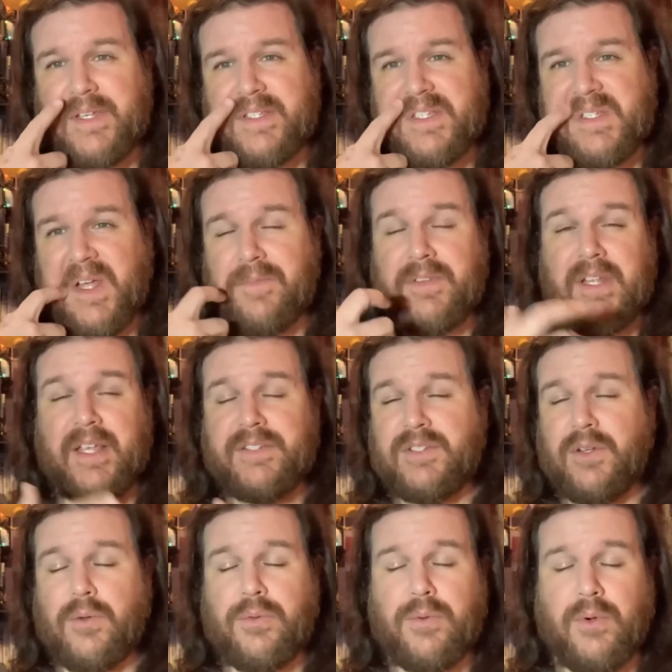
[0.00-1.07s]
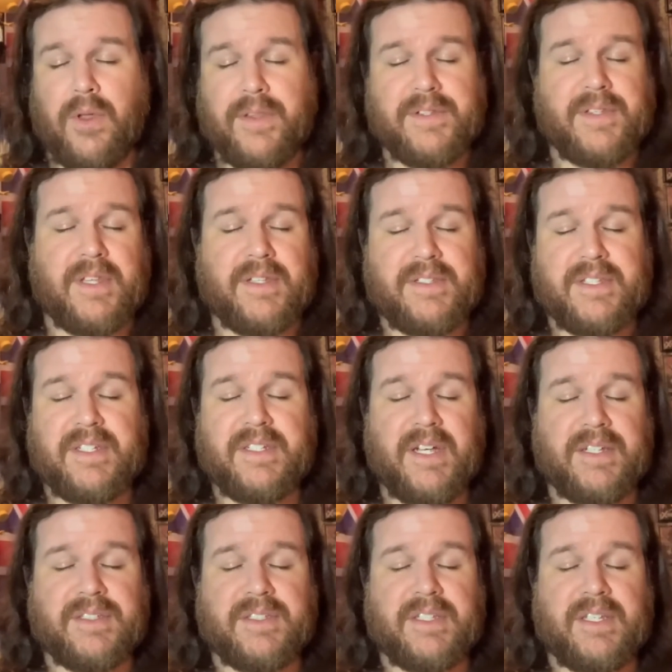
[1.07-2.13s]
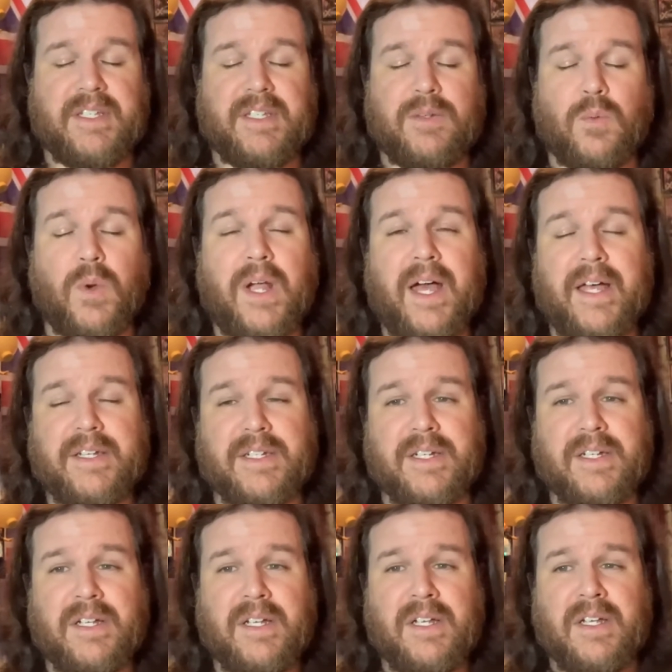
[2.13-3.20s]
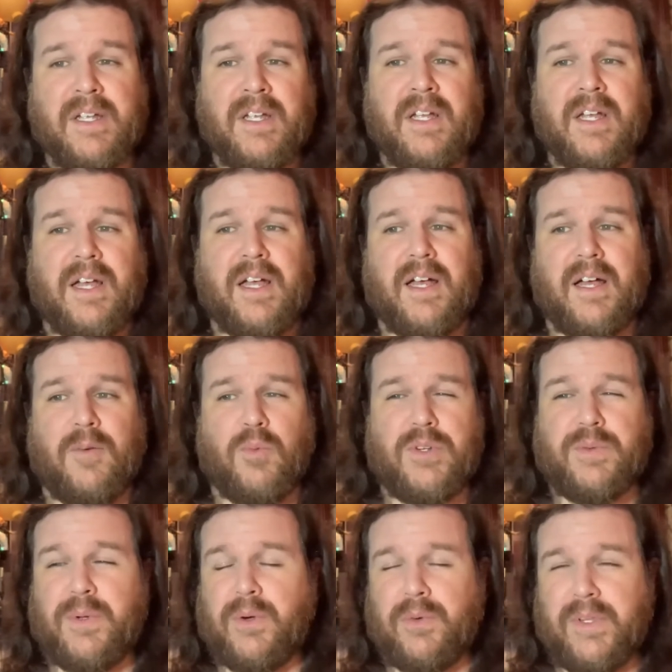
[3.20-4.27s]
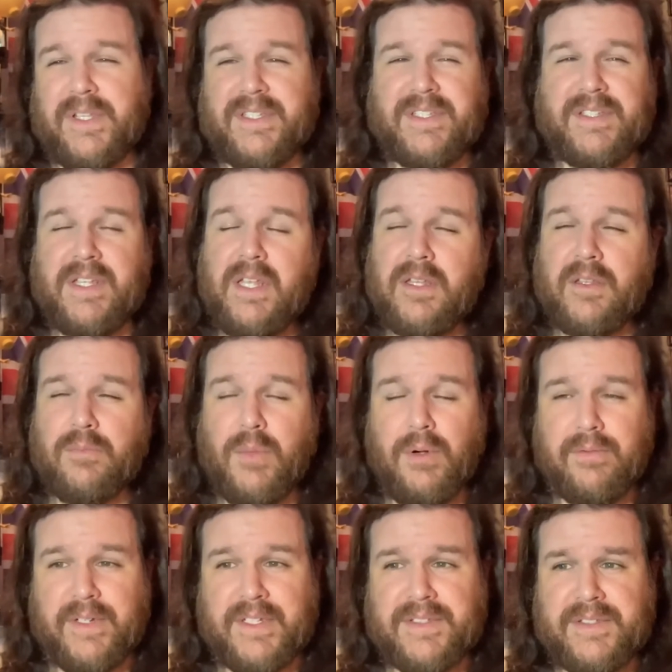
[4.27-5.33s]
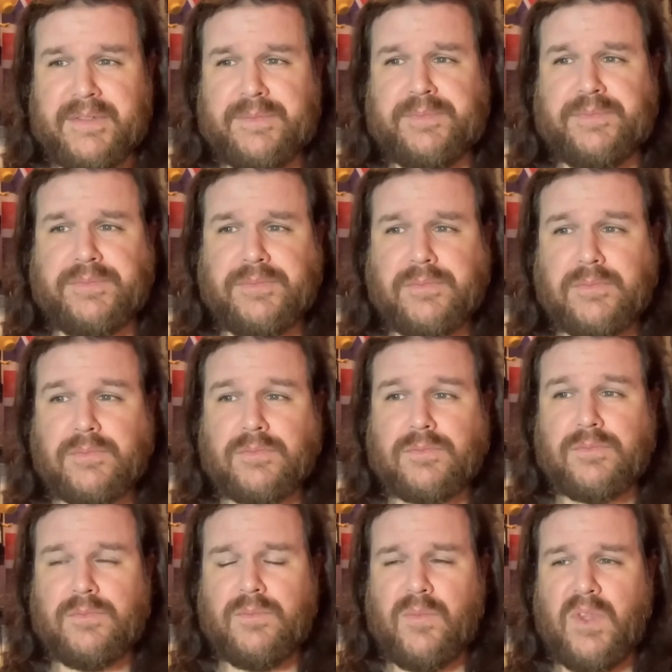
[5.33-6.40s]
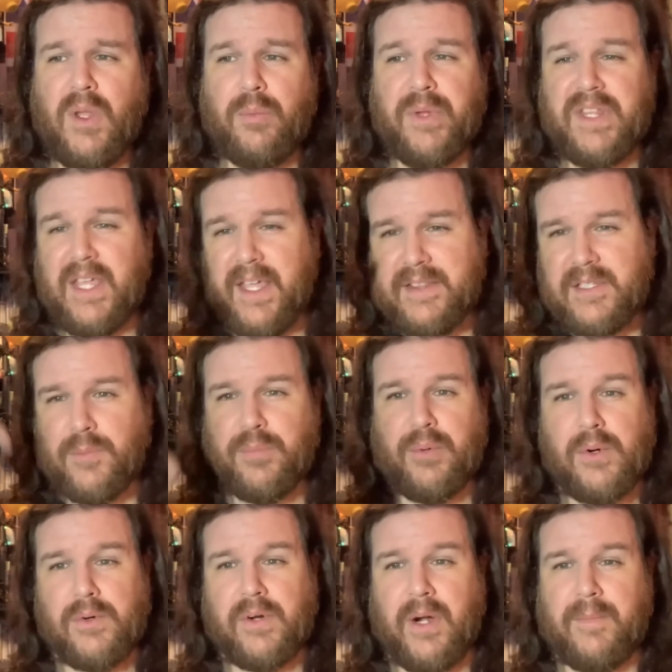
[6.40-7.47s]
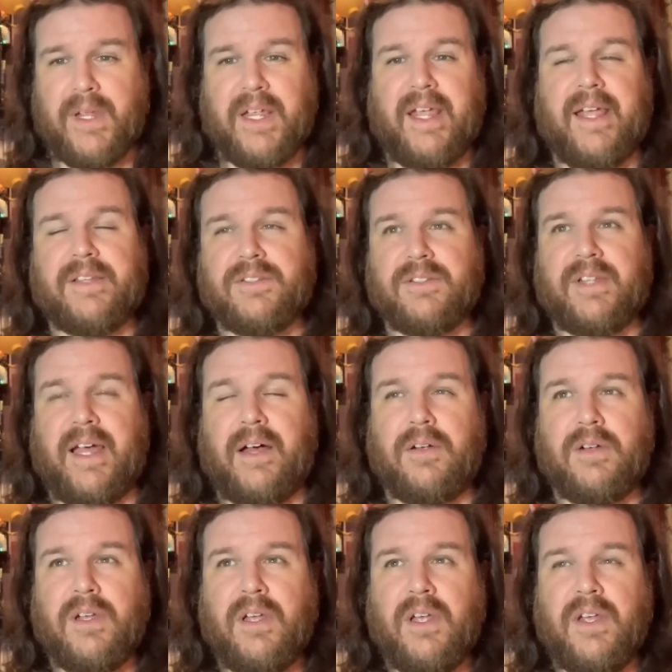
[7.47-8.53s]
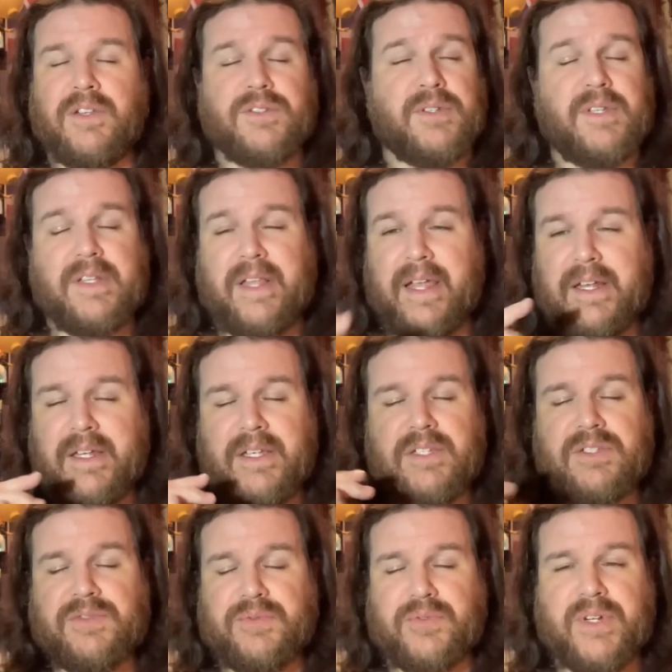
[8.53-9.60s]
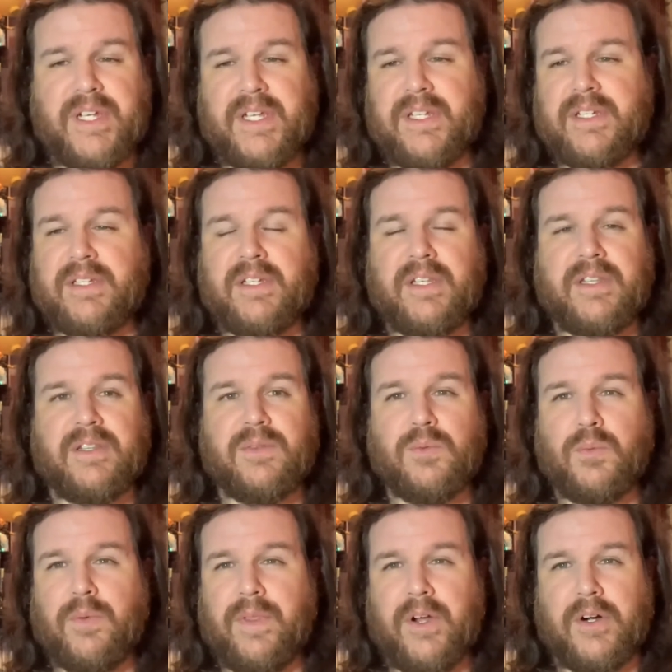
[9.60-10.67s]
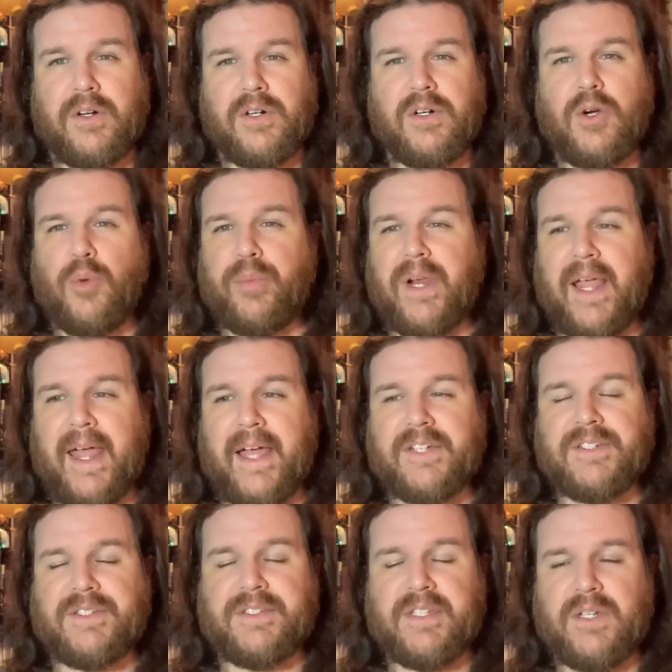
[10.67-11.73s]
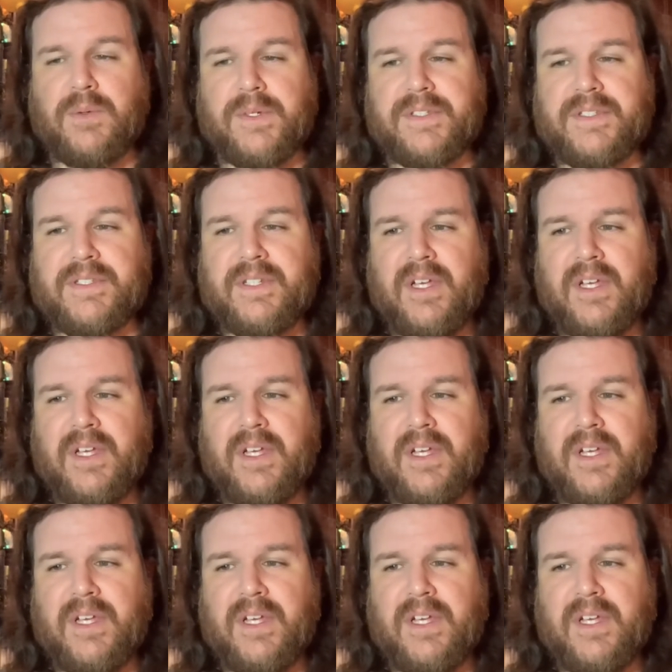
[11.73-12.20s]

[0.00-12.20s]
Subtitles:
stuff, that he has to go through all the things he does in Wakanda, which we don't really see in the movies, but they get their programming canceled out. So Yelena is freed in her opening action sequence,